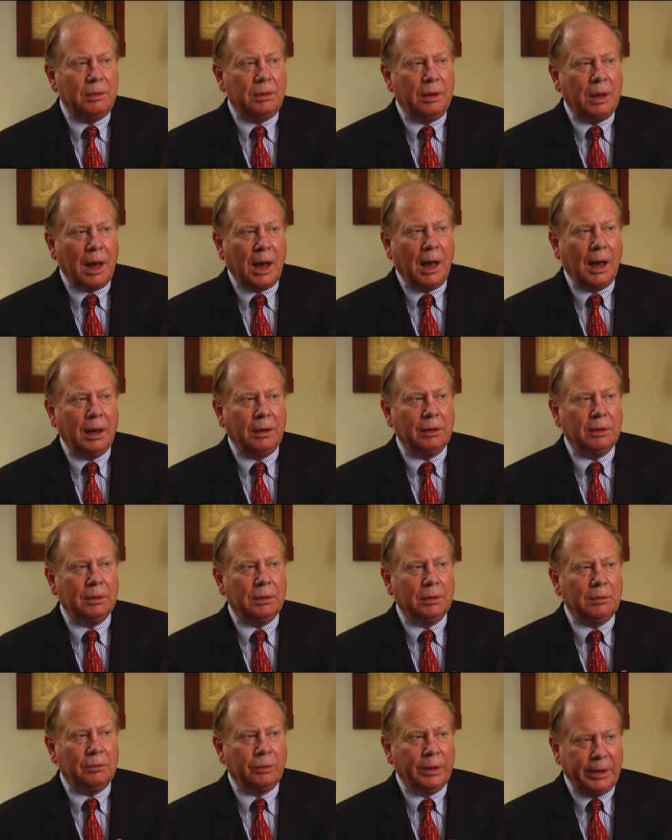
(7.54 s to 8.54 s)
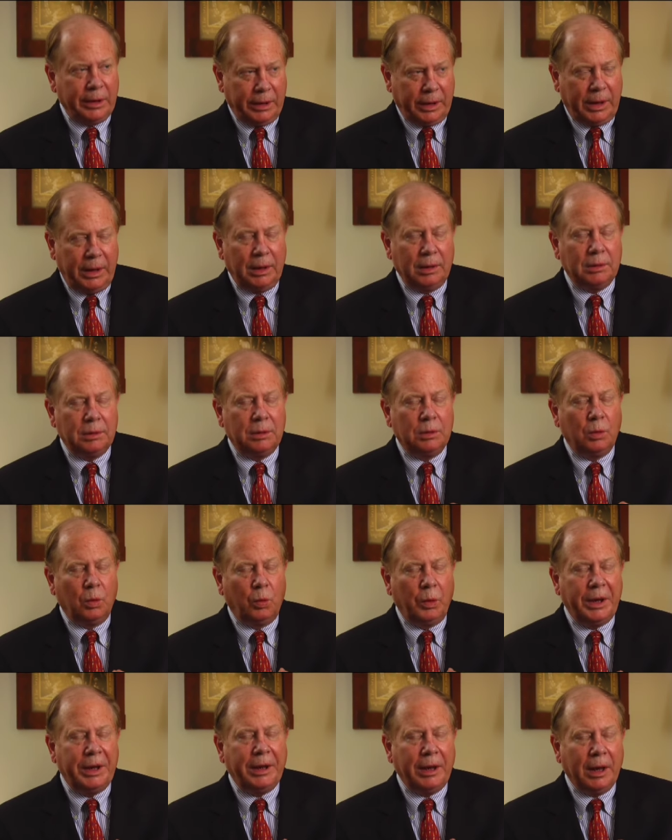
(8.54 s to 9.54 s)
Not really.
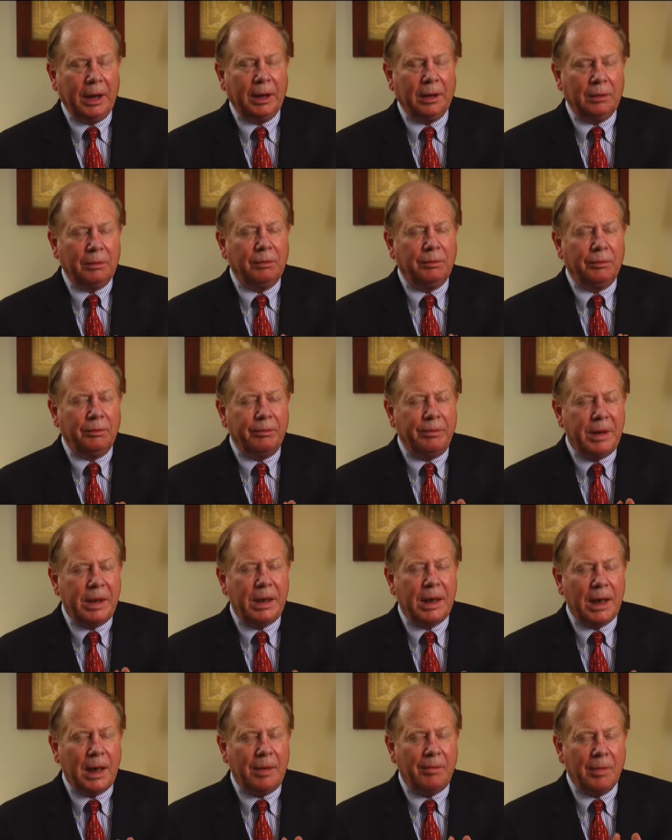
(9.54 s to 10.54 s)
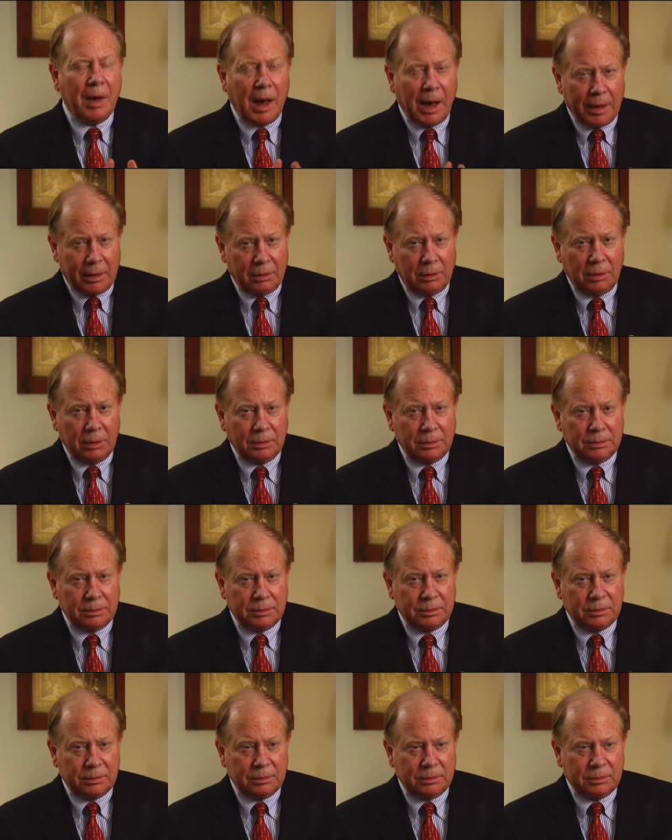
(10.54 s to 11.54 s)
We can be a model
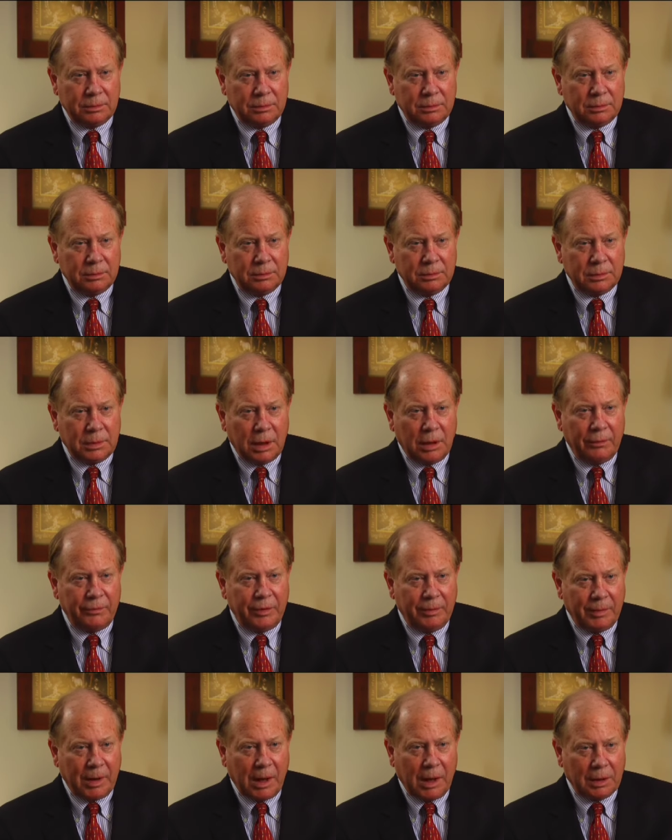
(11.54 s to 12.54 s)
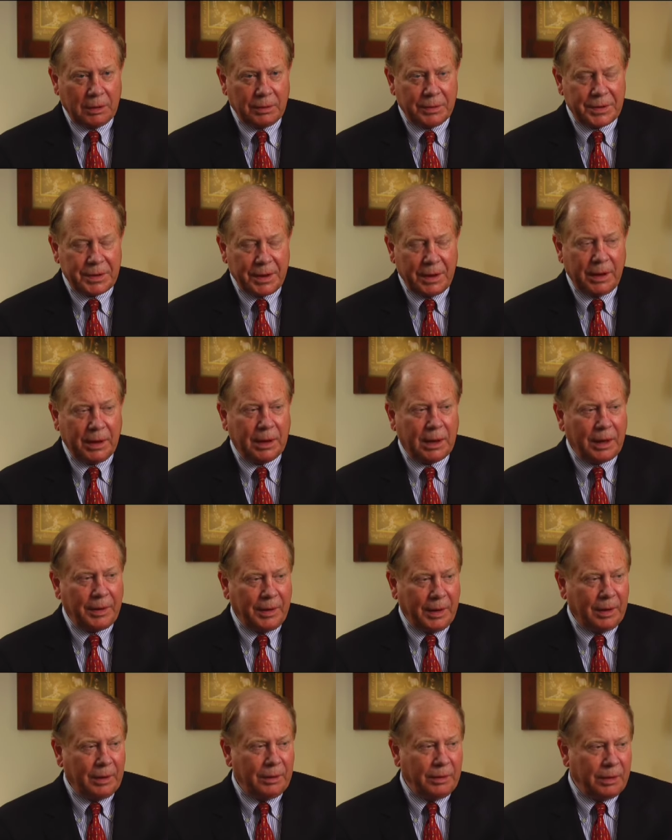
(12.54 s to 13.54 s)
of democracy, and I
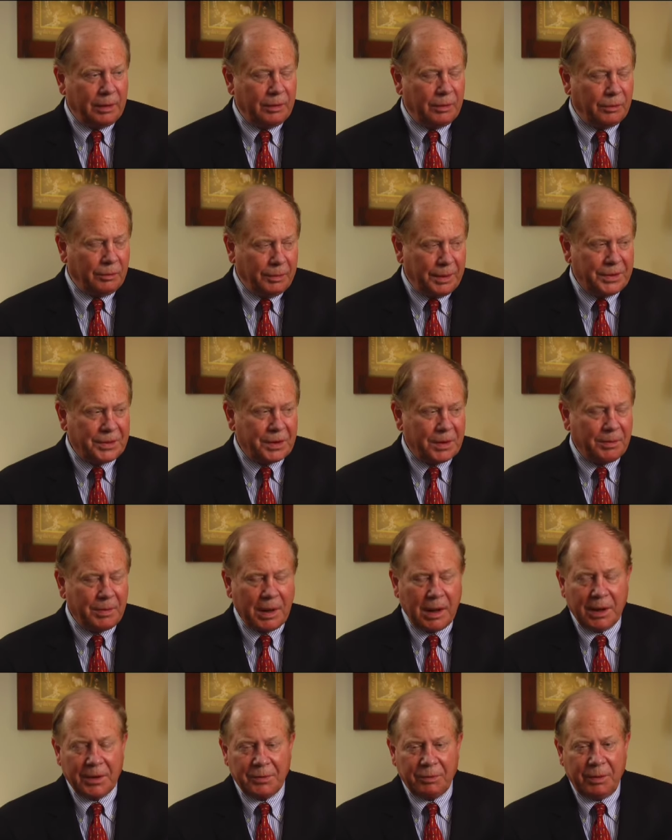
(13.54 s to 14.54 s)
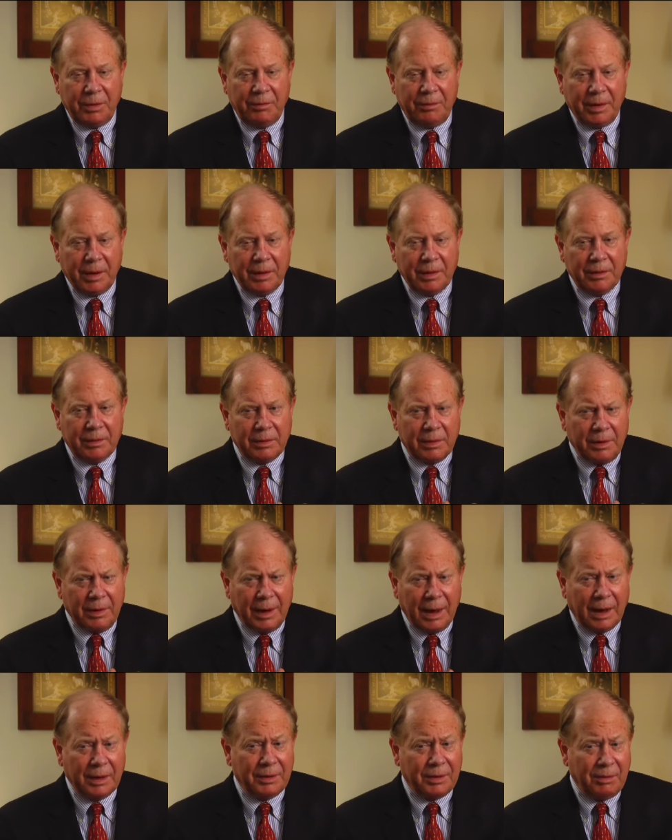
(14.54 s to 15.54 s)
think in the recent past we've been
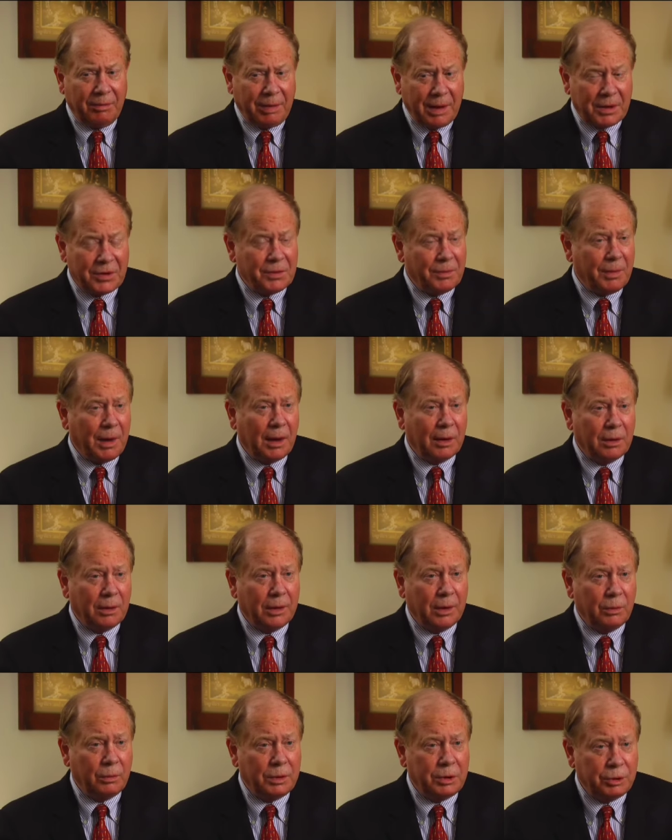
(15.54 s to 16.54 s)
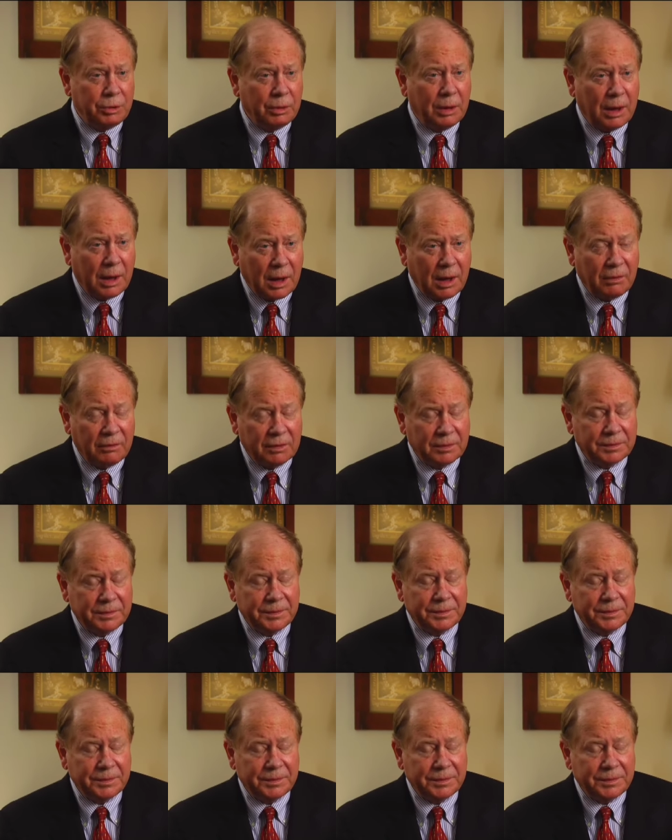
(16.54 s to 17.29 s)
not the best model that we should have.